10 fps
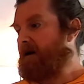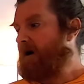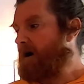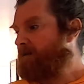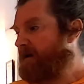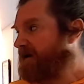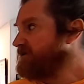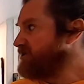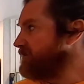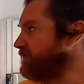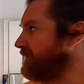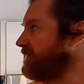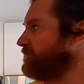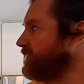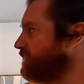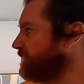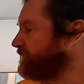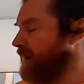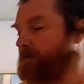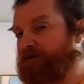And generally, for
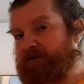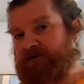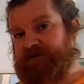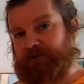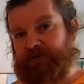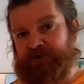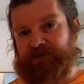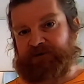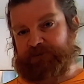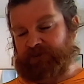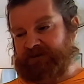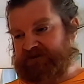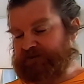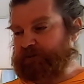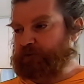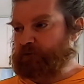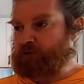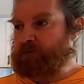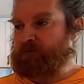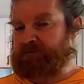evaporate resources, there's really
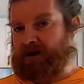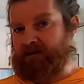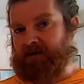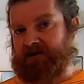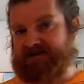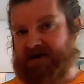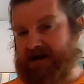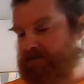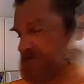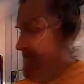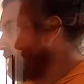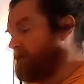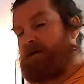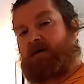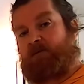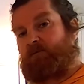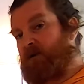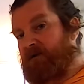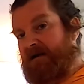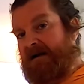two primary types:
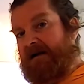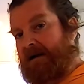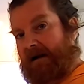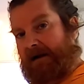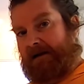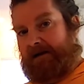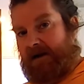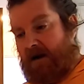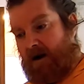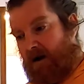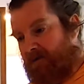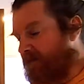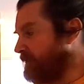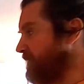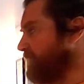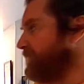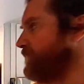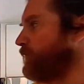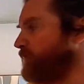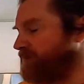marine and non-marine.
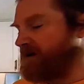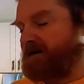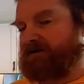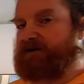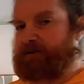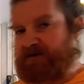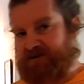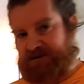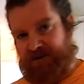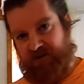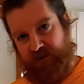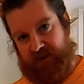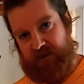So marine is a special term that we